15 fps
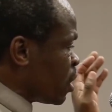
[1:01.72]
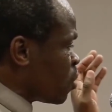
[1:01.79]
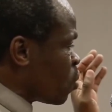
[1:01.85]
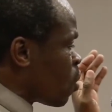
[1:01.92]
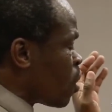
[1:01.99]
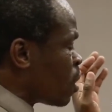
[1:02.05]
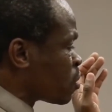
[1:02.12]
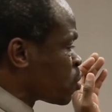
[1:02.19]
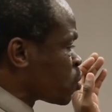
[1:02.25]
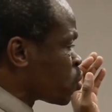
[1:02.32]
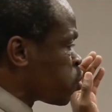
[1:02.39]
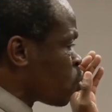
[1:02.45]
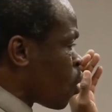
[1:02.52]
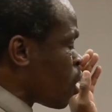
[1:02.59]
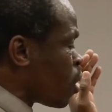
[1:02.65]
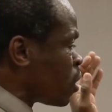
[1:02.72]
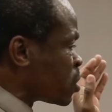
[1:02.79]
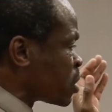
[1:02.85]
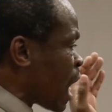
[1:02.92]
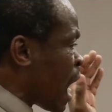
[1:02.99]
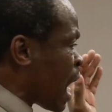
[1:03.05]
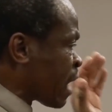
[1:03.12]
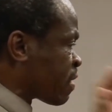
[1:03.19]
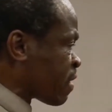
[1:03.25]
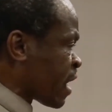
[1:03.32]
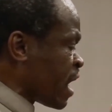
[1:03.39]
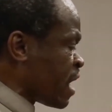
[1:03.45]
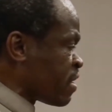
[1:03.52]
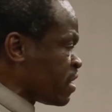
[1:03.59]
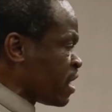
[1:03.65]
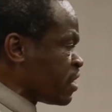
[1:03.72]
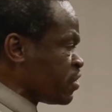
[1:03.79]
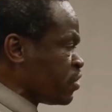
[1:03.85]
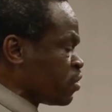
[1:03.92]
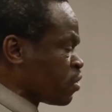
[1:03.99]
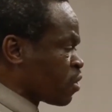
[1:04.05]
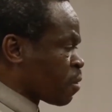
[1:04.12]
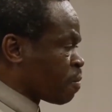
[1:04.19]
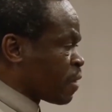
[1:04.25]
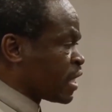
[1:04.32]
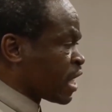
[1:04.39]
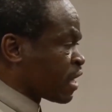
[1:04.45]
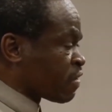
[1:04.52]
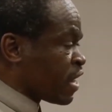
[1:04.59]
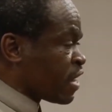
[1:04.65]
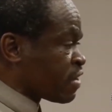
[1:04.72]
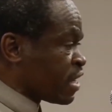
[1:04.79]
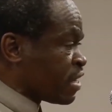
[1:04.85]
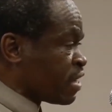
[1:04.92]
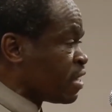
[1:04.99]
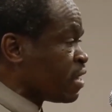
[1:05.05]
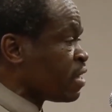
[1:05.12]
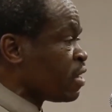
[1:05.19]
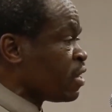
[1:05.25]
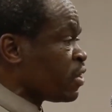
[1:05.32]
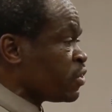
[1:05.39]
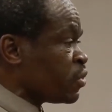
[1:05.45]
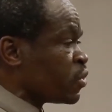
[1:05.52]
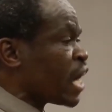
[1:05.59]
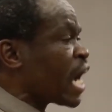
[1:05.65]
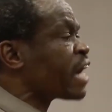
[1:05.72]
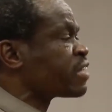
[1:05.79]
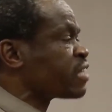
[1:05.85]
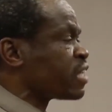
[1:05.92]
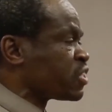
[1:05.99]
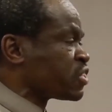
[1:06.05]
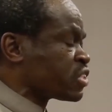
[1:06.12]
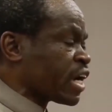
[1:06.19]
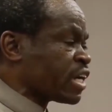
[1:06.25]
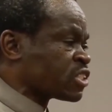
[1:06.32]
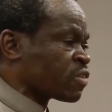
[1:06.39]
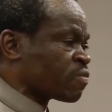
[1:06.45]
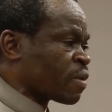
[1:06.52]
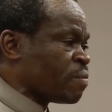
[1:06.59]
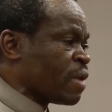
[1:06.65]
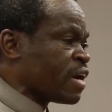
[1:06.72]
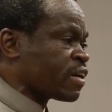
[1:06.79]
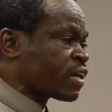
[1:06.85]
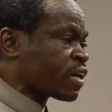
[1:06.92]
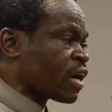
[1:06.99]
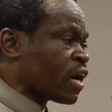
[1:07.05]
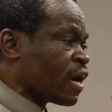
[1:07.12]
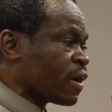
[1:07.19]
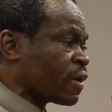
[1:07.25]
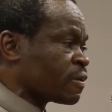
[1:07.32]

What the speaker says: in what was agrarian Europe and agrarian United States of America.